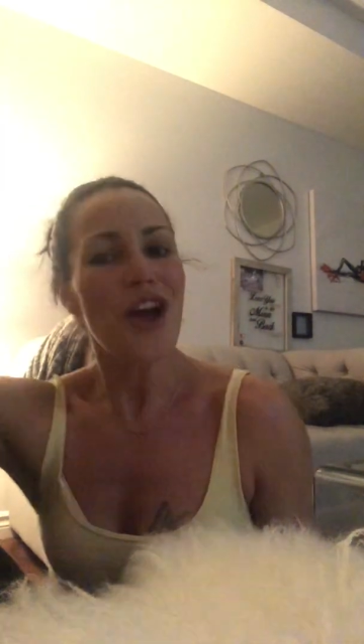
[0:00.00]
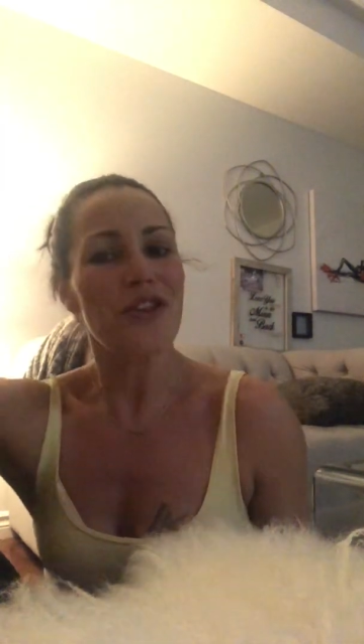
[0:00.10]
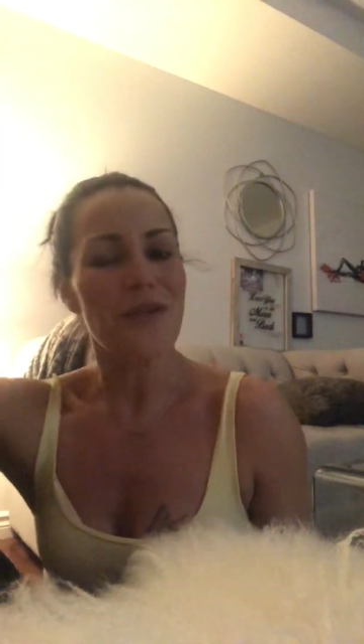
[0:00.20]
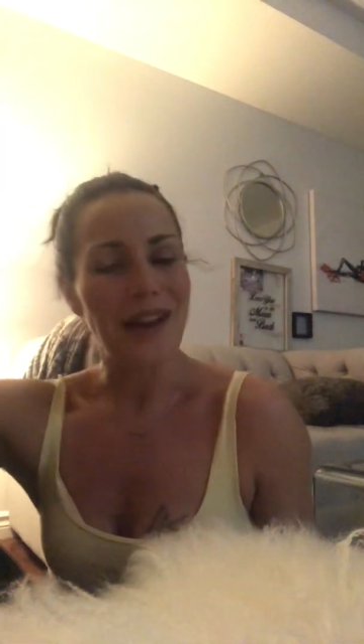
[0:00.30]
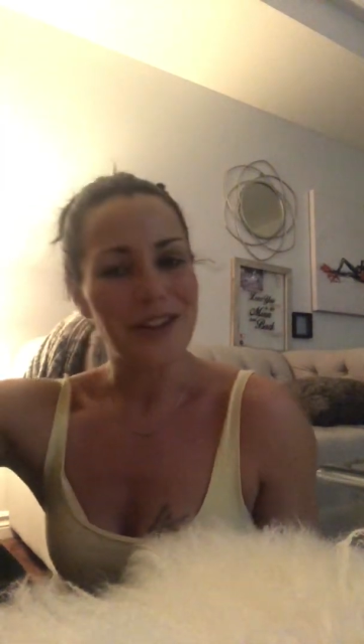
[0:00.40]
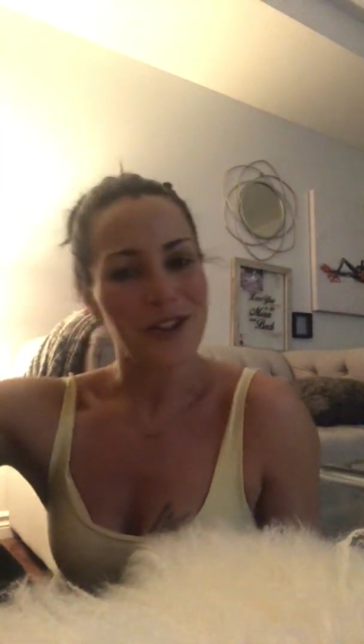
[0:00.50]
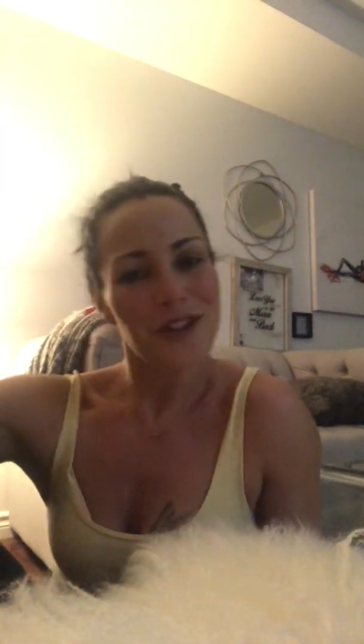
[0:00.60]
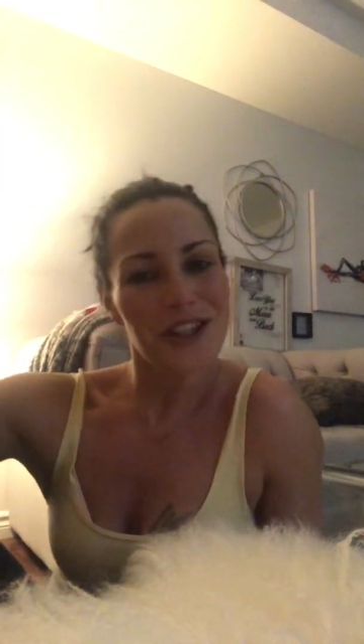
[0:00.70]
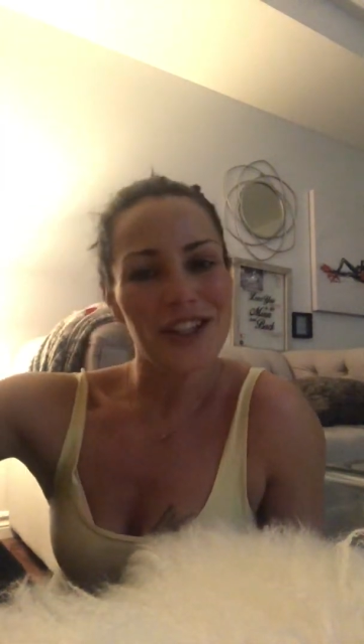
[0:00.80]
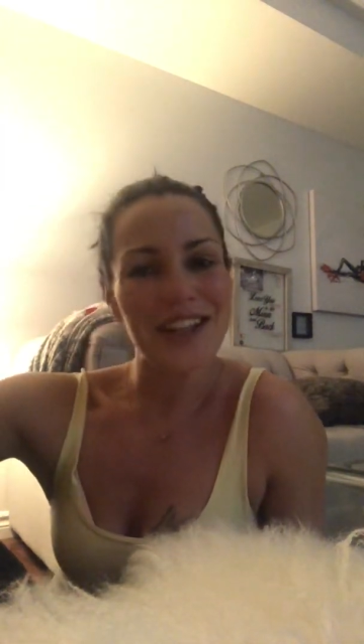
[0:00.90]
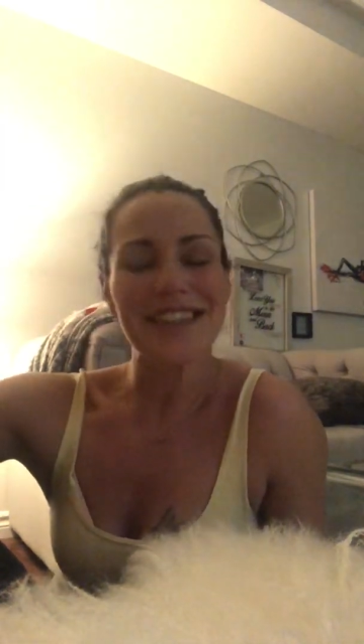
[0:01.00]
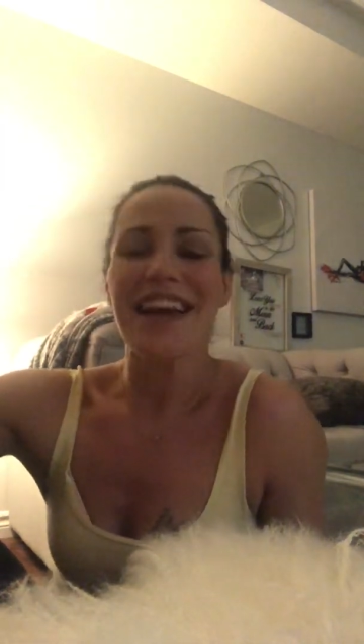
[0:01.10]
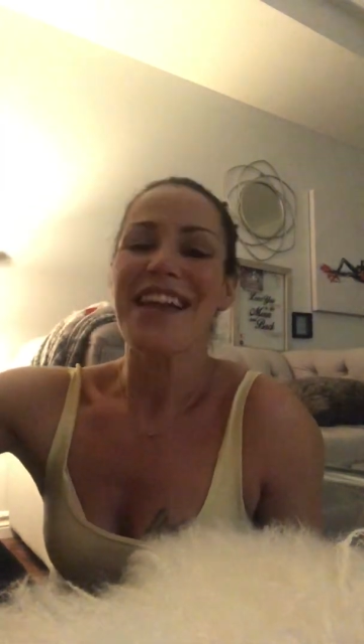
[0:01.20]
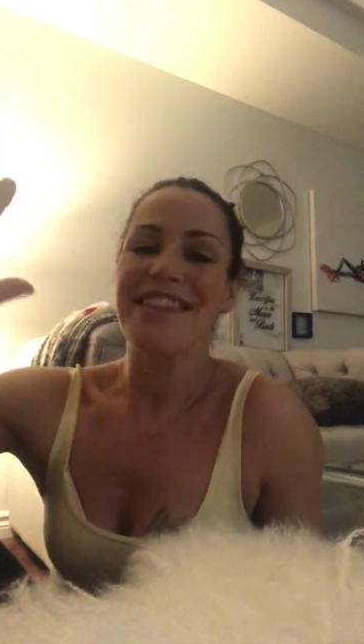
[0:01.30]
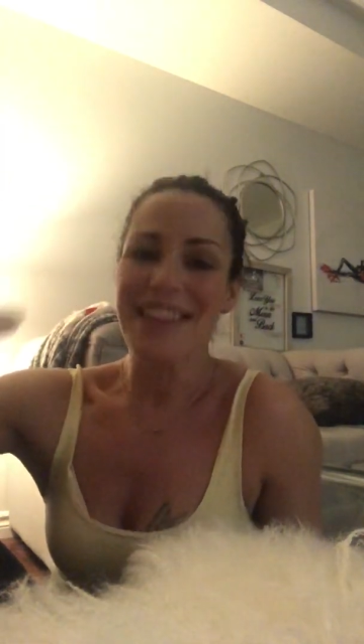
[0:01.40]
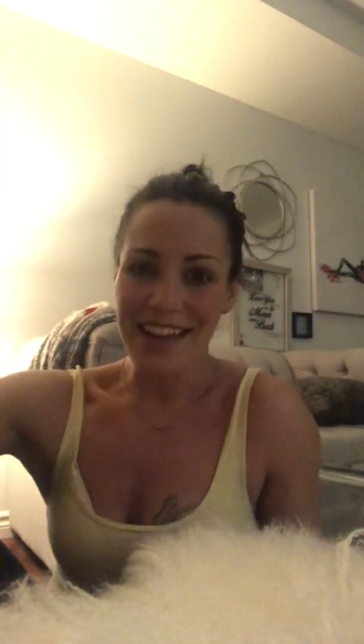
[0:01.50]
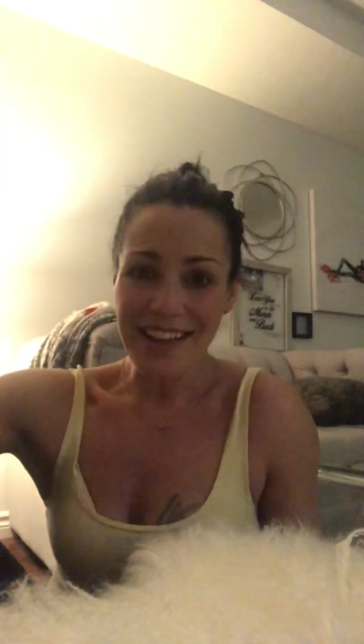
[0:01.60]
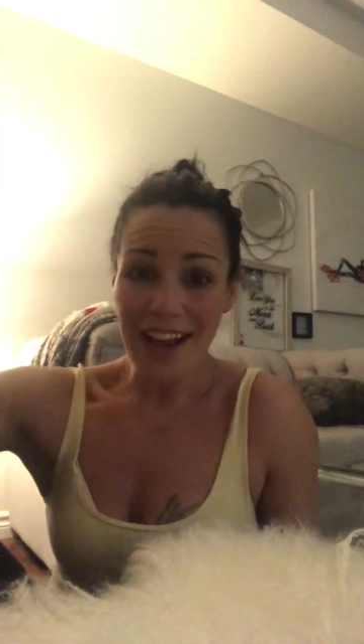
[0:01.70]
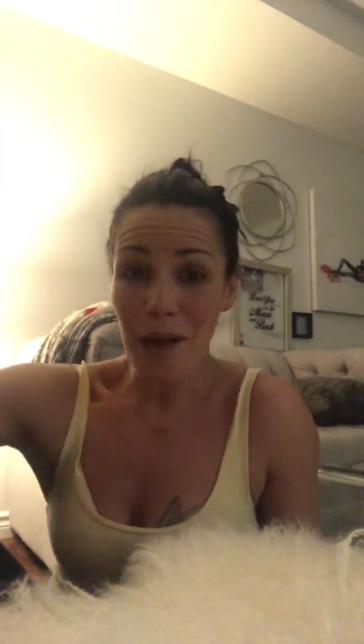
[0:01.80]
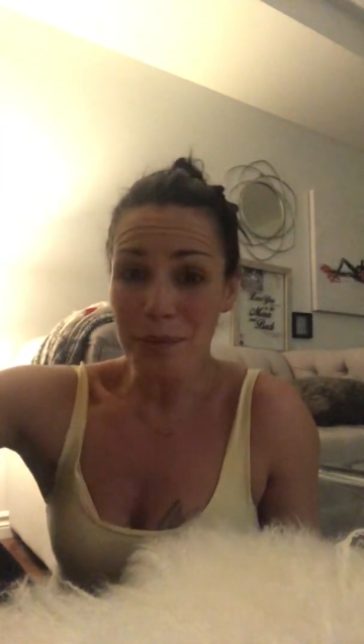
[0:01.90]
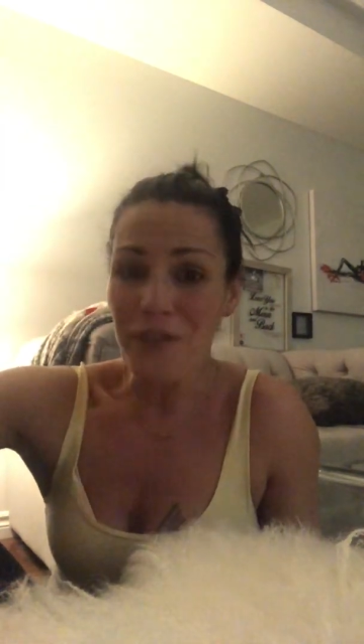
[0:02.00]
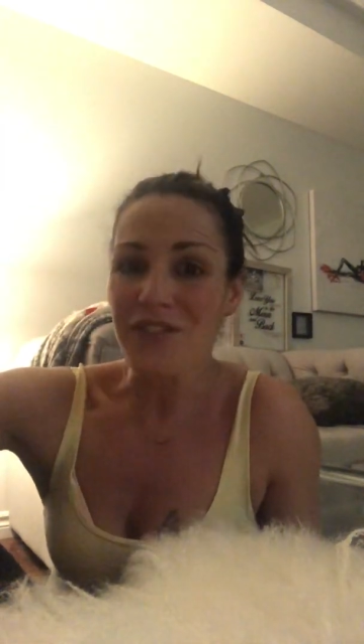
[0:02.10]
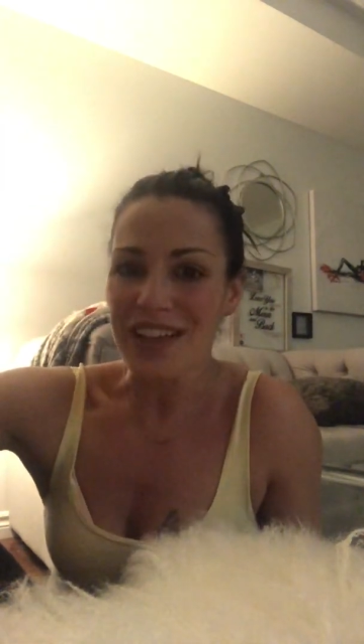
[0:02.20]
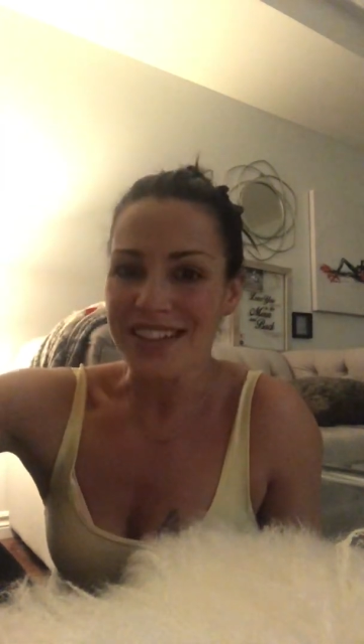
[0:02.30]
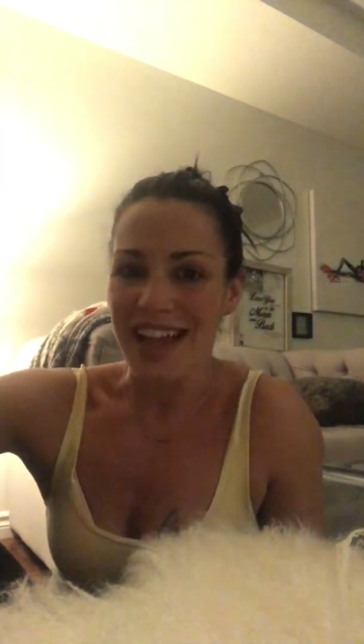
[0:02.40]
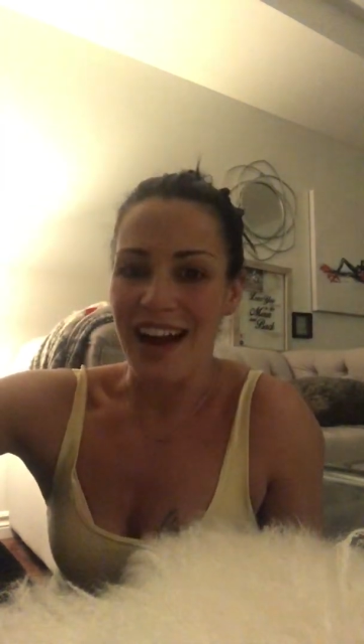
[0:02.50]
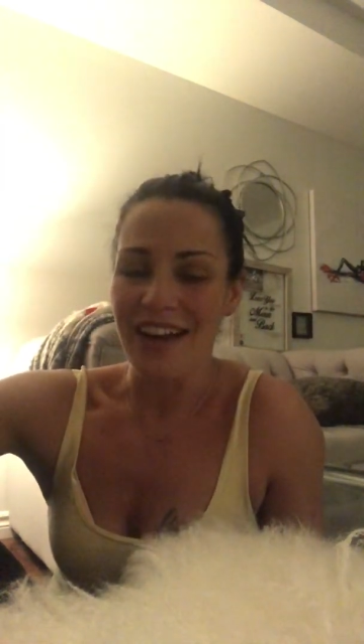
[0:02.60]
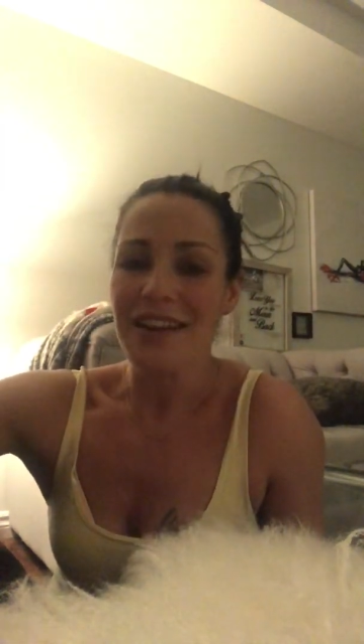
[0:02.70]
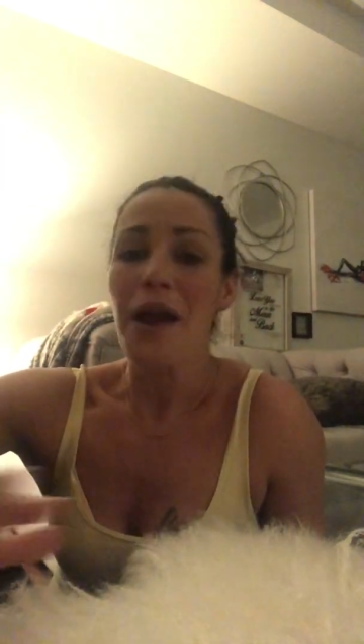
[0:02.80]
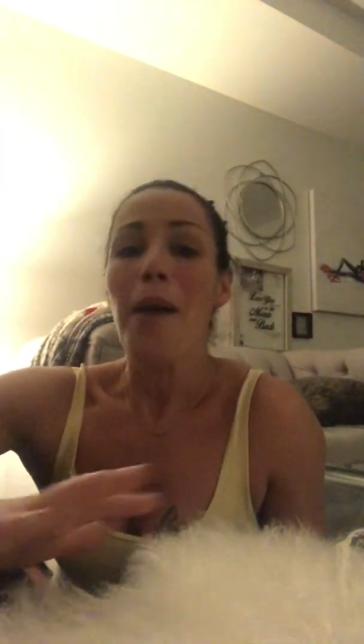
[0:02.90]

the right nutritionist, they can help you fix that.